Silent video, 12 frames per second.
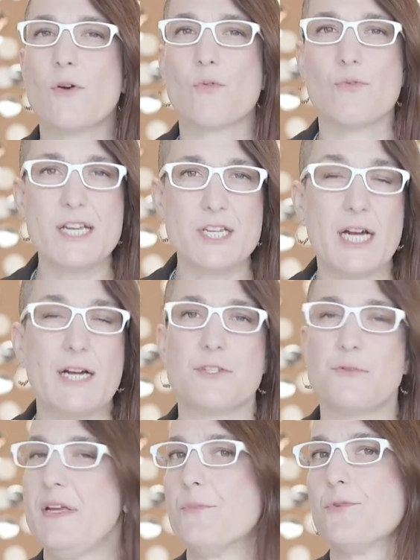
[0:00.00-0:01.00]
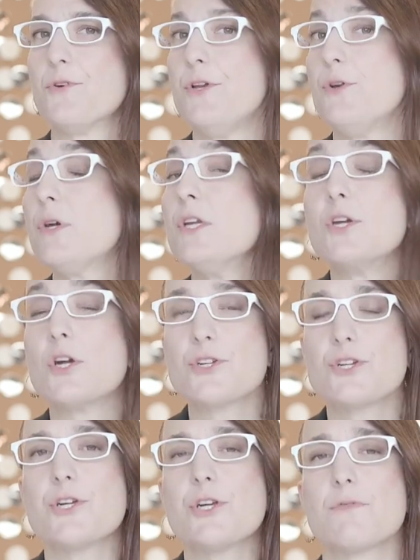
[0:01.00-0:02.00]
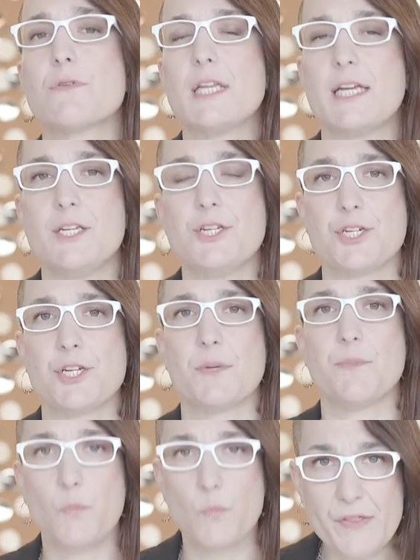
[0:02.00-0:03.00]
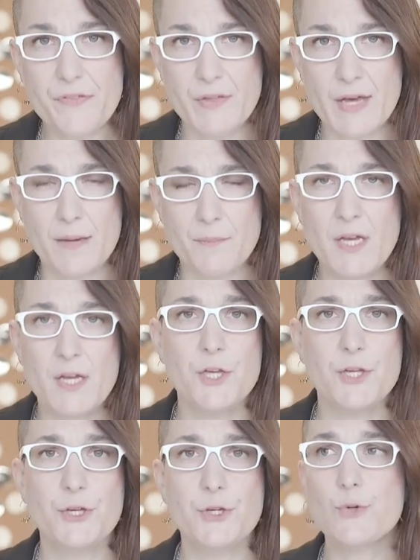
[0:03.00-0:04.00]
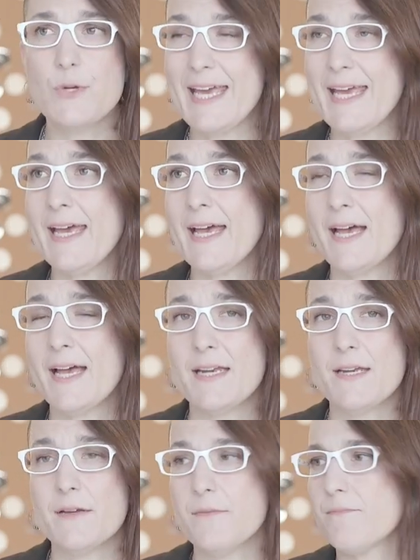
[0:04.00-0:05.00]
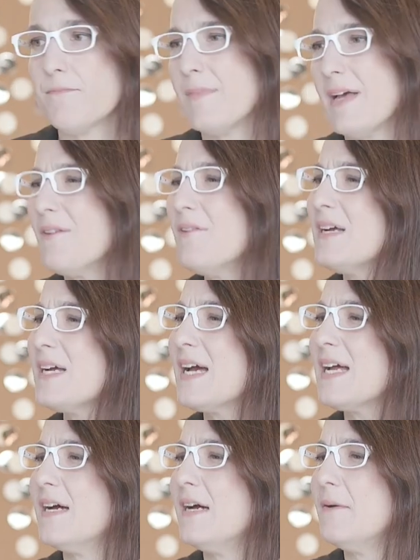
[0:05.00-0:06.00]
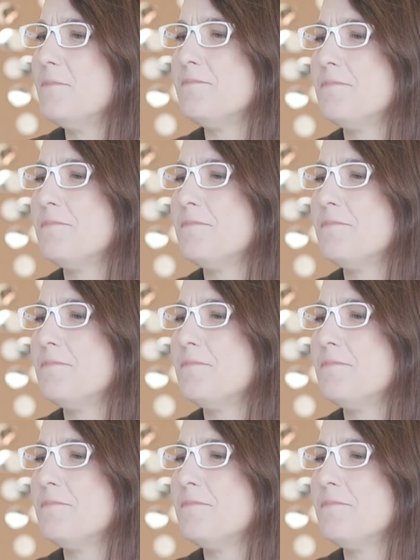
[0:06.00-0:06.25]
reach out to people, you can nurture your relationship with them, you can, I want to kind of,